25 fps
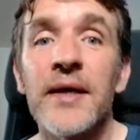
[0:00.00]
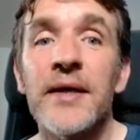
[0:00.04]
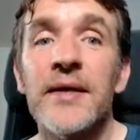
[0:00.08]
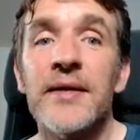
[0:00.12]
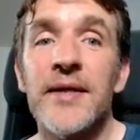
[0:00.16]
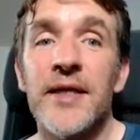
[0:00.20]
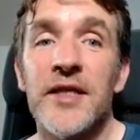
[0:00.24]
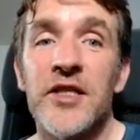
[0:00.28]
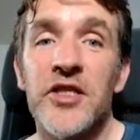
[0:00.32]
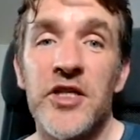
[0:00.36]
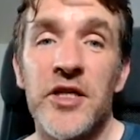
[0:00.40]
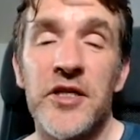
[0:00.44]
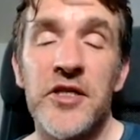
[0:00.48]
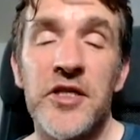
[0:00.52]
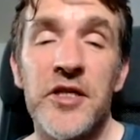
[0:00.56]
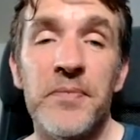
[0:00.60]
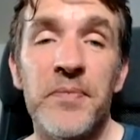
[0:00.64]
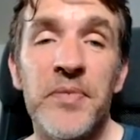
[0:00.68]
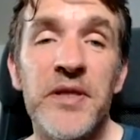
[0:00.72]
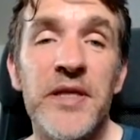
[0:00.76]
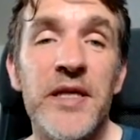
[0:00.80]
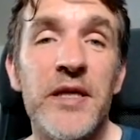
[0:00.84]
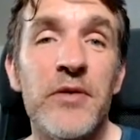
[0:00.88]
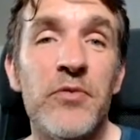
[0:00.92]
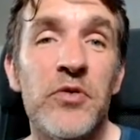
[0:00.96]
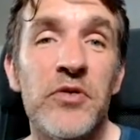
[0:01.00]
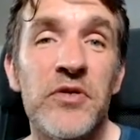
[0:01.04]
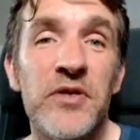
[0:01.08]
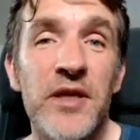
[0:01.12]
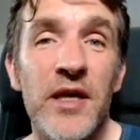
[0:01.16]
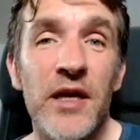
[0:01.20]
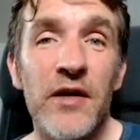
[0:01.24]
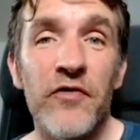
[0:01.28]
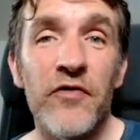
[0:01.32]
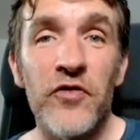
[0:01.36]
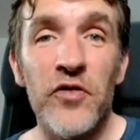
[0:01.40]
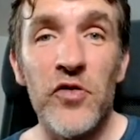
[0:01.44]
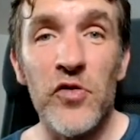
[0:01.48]
that ChatGPT would
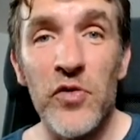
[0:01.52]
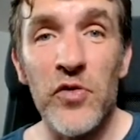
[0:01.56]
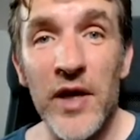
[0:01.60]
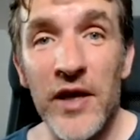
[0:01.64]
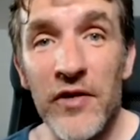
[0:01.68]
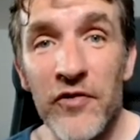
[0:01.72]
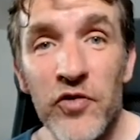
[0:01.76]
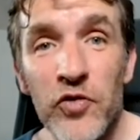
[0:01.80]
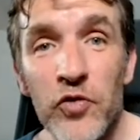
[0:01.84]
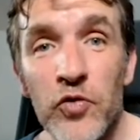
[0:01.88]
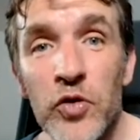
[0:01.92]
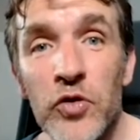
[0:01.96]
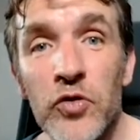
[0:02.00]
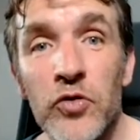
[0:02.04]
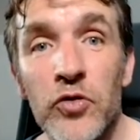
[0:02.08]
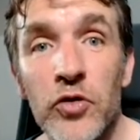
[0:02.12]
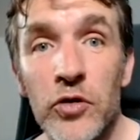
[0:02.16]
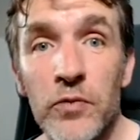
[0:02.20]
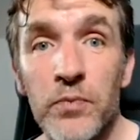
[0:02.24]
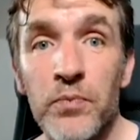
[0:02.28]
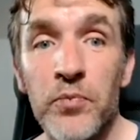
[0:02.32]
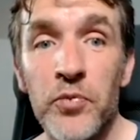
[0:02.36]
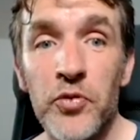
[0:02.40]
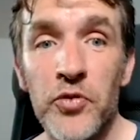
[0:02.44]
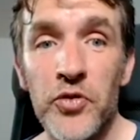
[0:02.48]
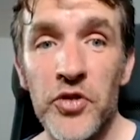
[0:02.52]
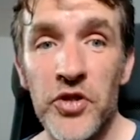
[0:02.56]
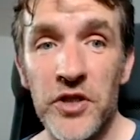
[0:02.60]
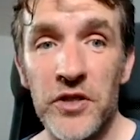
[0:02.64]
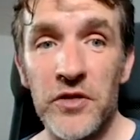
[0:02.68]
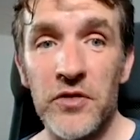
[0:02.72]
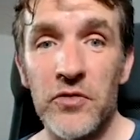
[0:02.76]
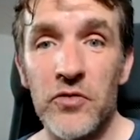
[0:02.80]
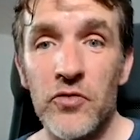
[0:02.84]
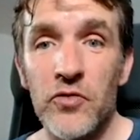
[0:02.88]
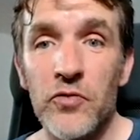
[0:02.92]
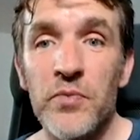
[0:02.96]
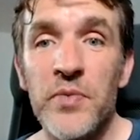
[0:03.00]
give you if you would not push it
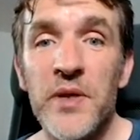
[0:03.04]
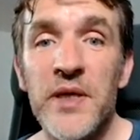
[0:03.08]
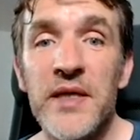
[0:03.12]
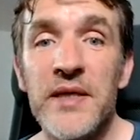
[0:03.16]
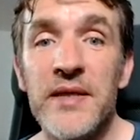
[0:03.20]
to be